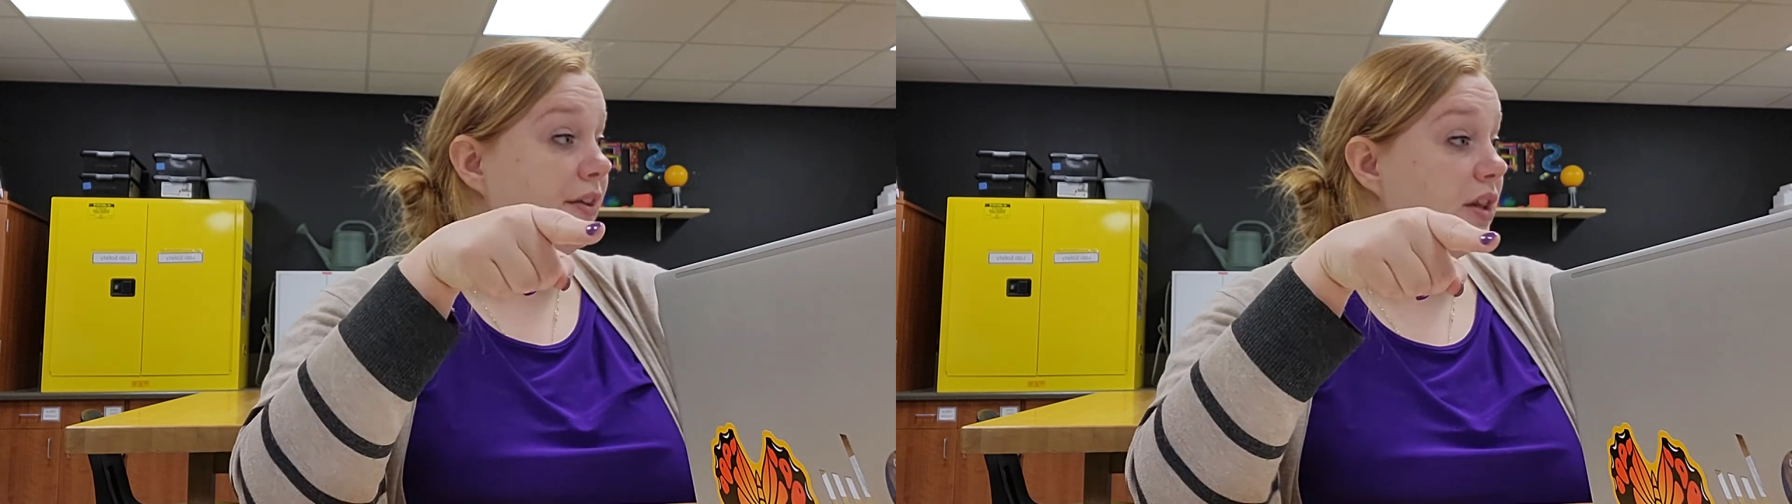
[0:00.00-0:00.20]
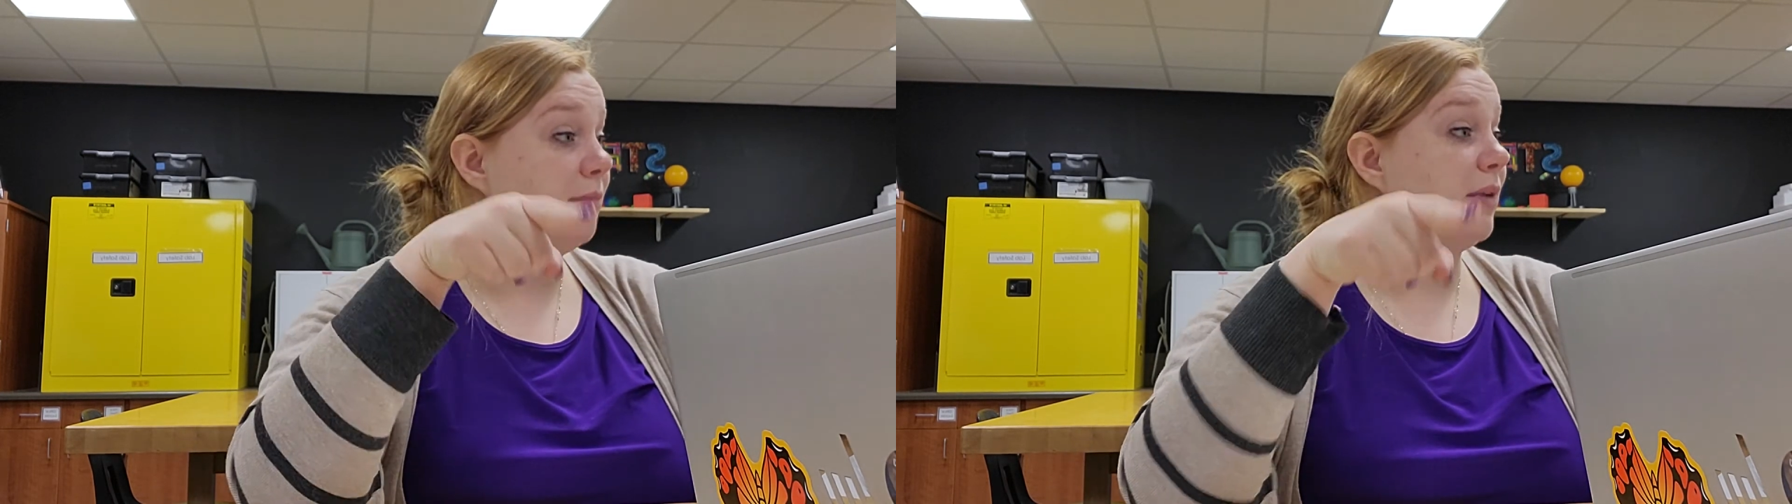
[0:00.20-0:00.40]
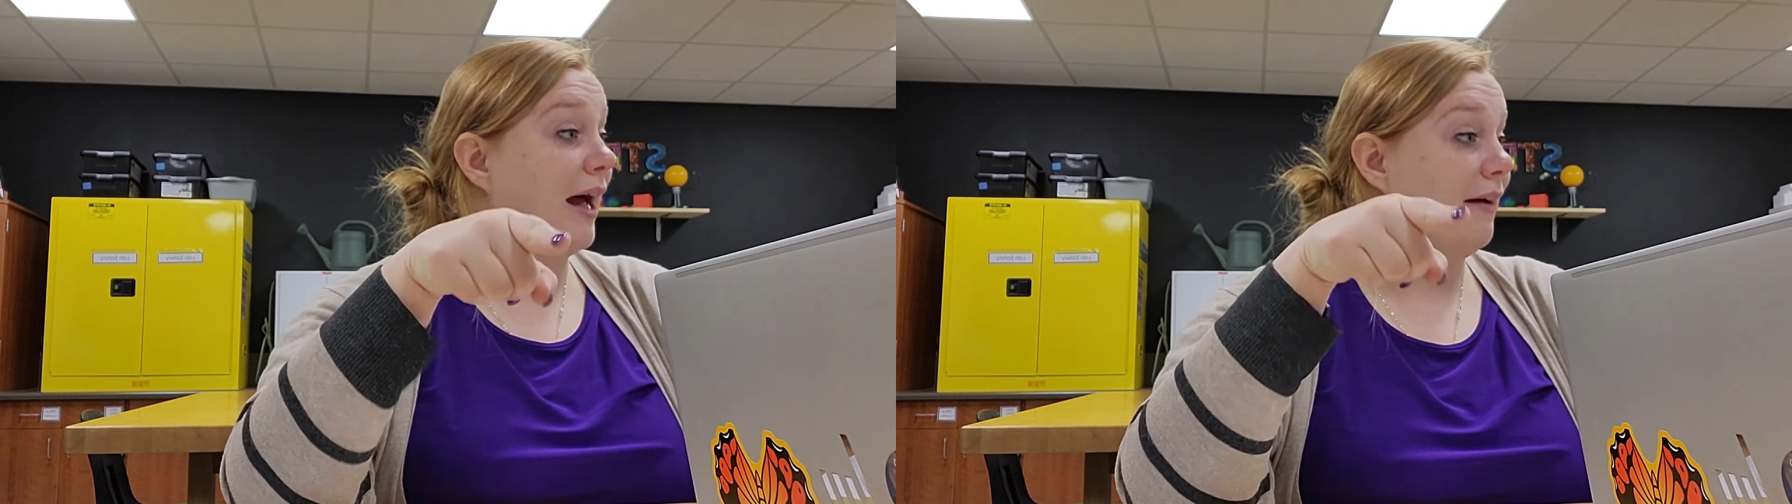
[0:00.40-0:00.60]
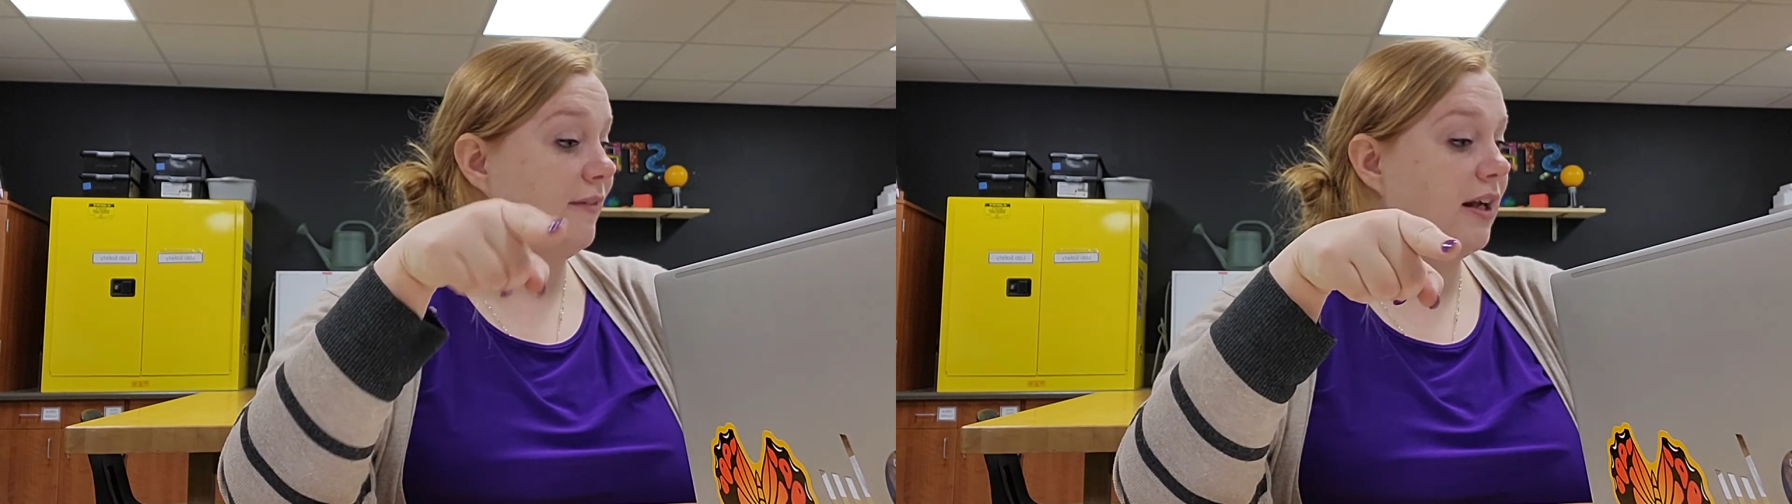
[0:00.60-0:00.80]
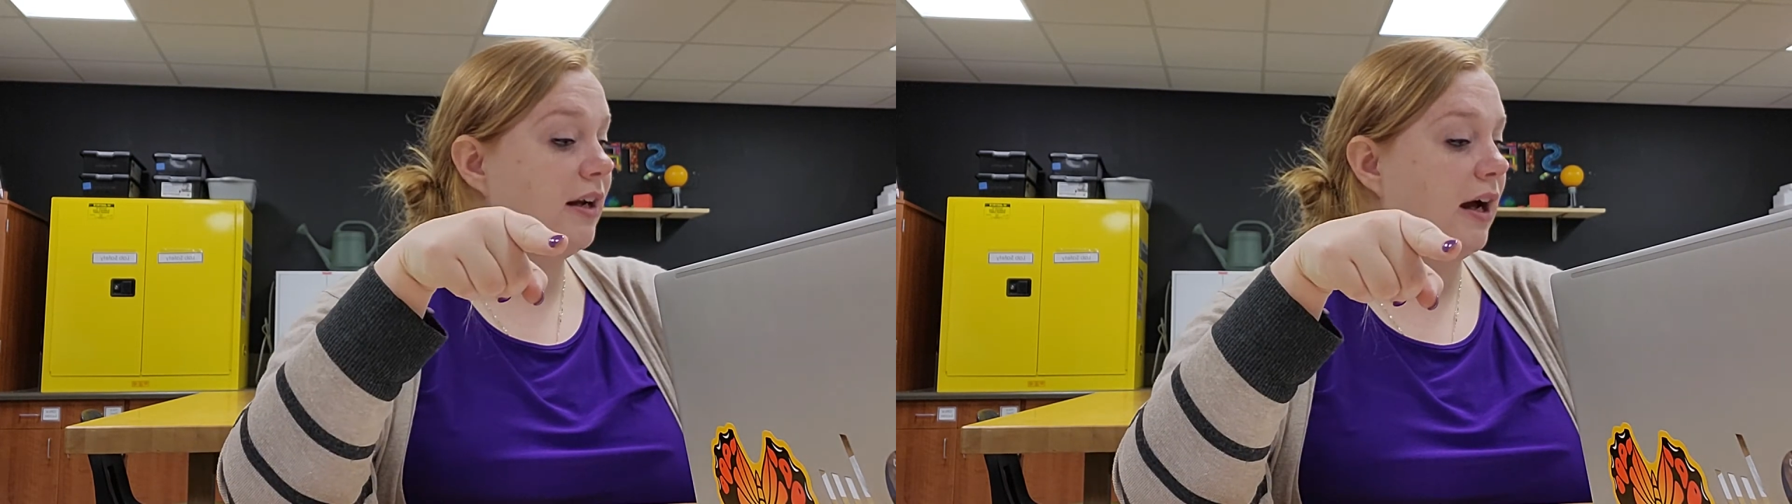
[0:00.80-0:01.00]
them
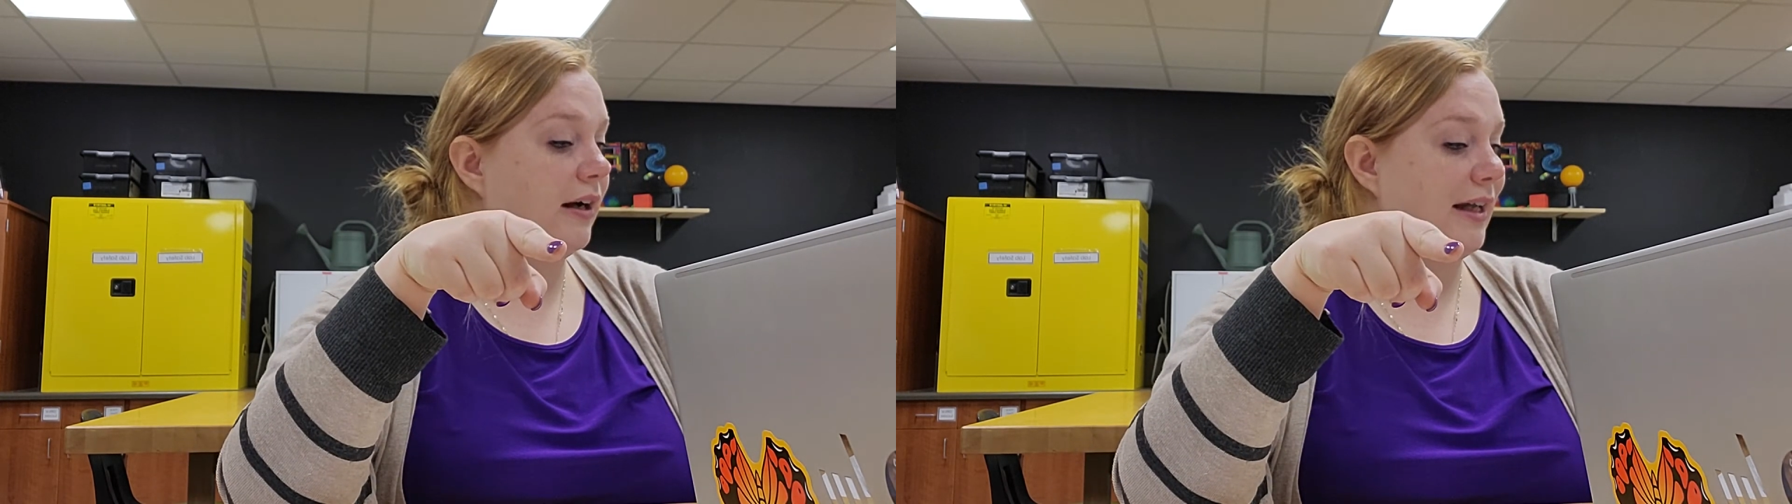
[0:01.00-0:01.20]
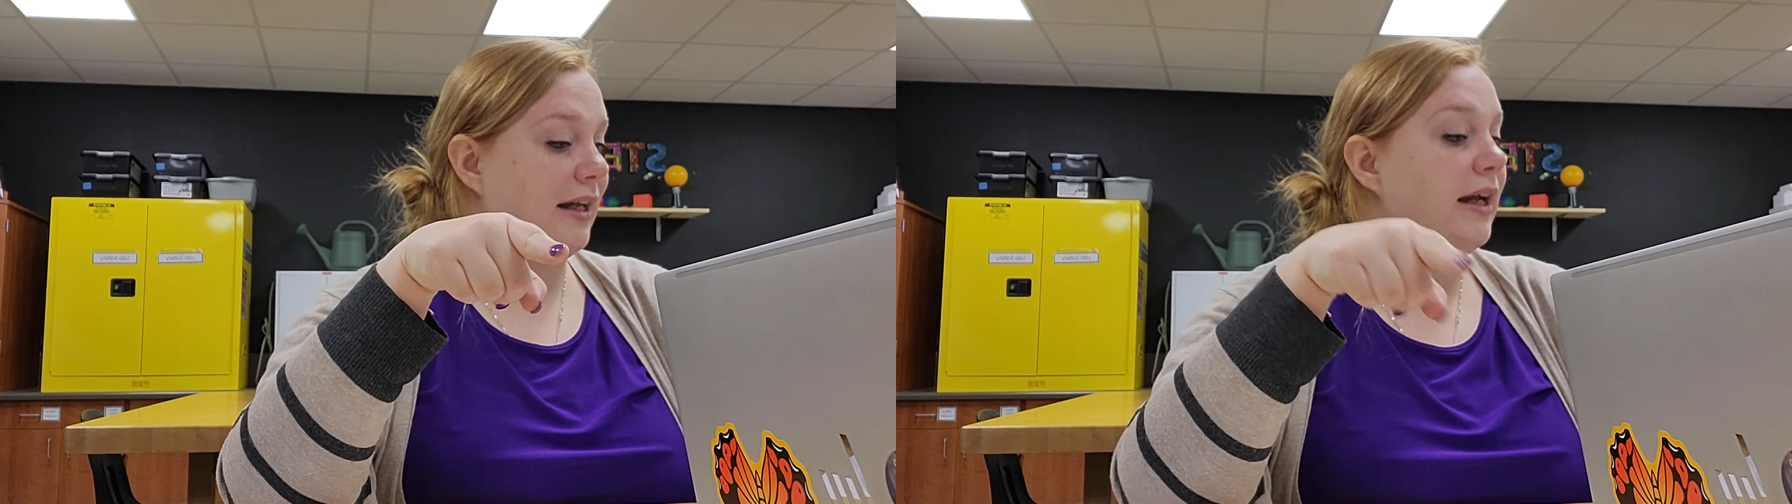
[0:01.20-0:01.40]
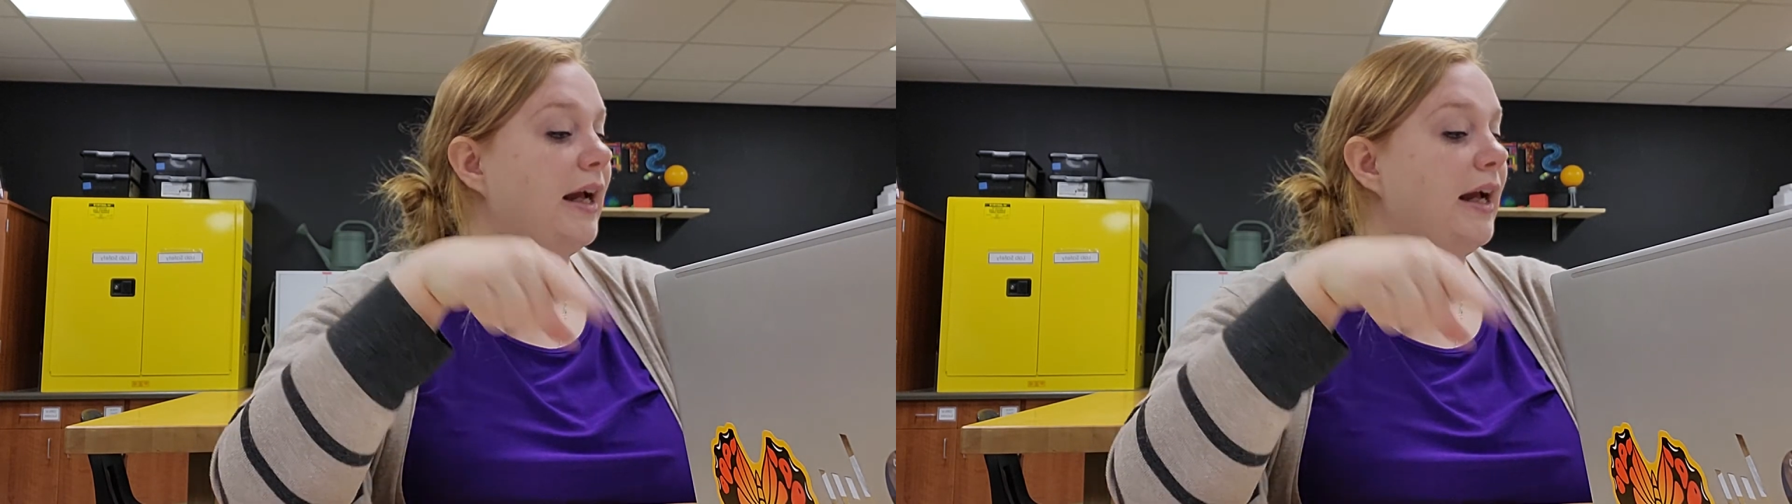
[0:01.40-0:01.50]
laughing and hugging,